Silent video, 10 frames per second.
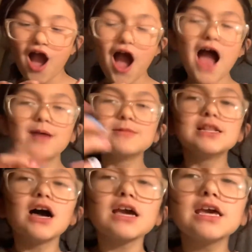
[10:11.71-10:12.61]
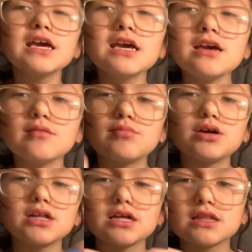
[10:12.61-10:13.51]
I'm lucky!
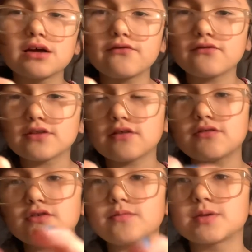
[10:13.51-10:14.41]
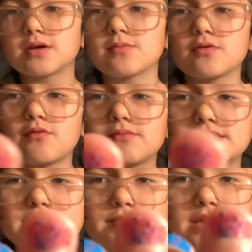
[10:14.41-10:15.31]
But, like, that, that one up there, but we
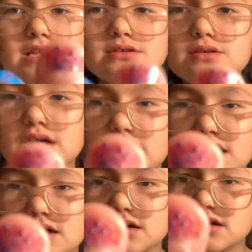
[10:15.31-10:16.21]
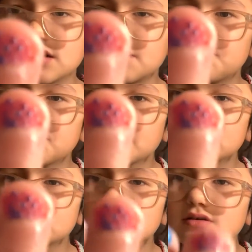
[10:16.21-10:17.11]
messed up. But that's okay. I
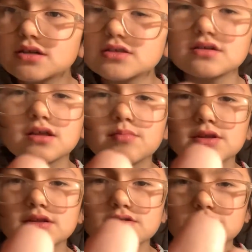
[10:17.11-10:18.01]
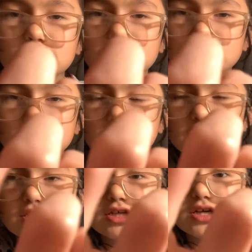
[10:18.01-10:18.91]
still got all that, but those dots are
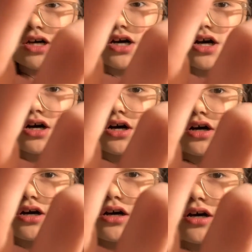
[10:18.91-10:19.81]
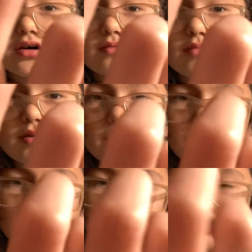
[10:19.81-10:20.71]
just... Uh, but
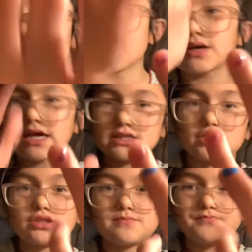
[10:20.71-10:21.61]
they're not dirty, so I can't touch them.